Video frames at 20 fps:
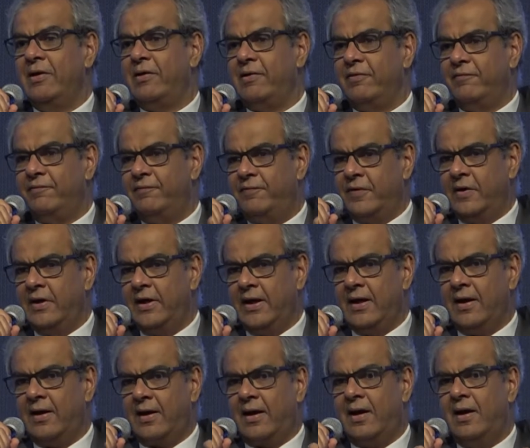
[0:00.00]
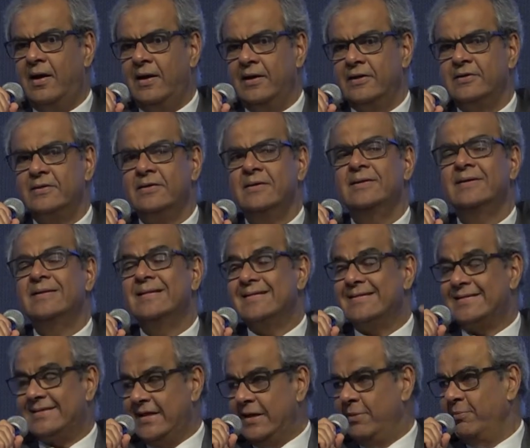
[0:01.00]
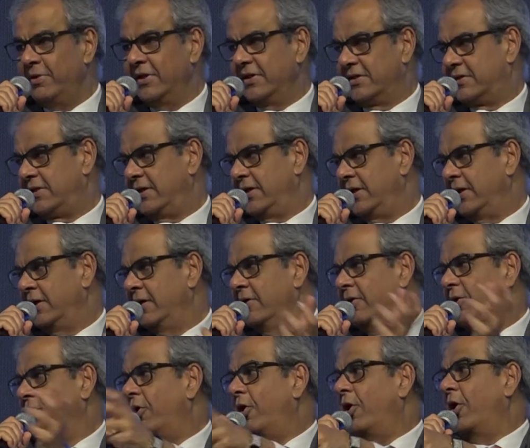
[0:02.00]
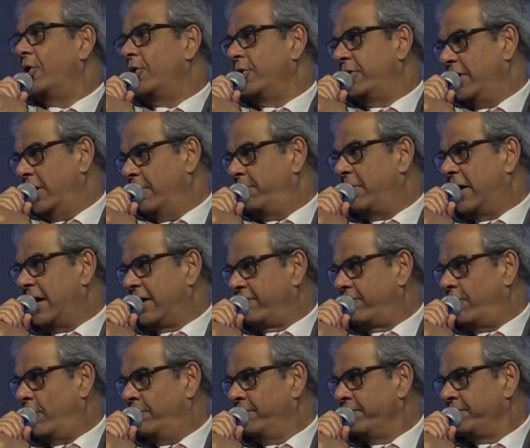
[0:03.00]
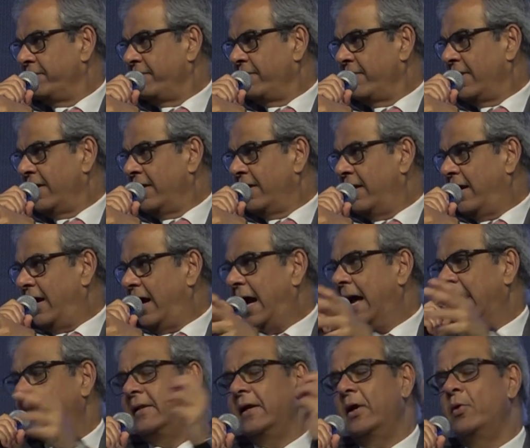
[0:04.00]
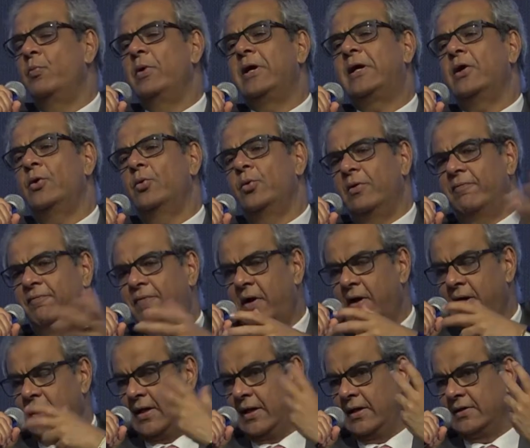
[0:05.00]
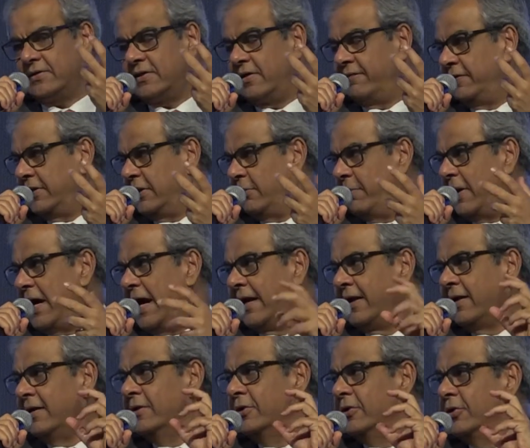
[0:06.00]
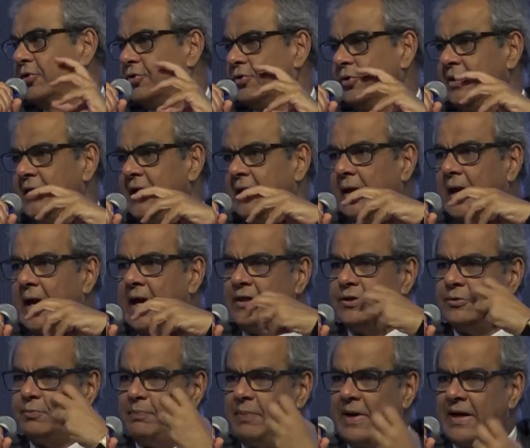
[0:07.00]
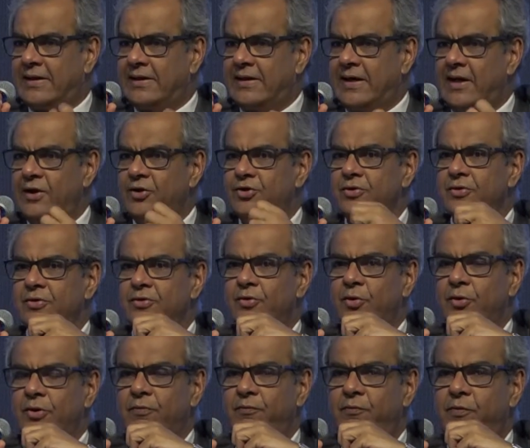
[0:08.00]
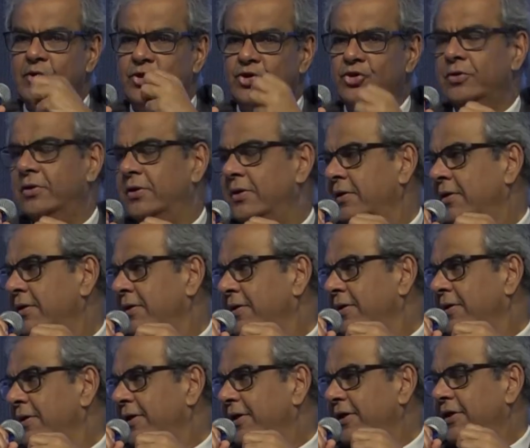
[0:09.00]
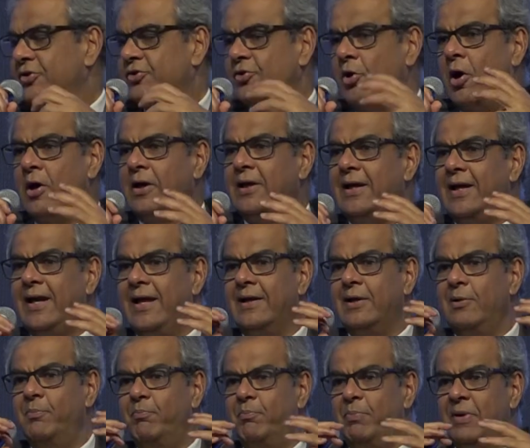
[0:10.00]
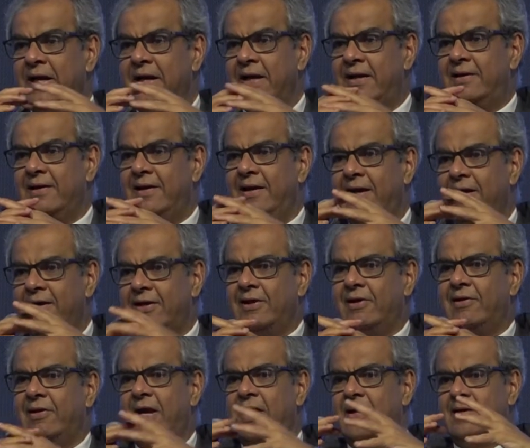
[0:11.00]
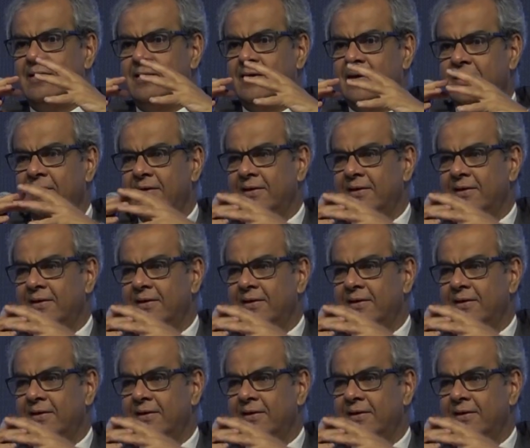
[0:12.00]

referring clients seamlessly onto their platform. And then we can do the funding and stuff at the back. So the expectations or the vision is not a complete integrated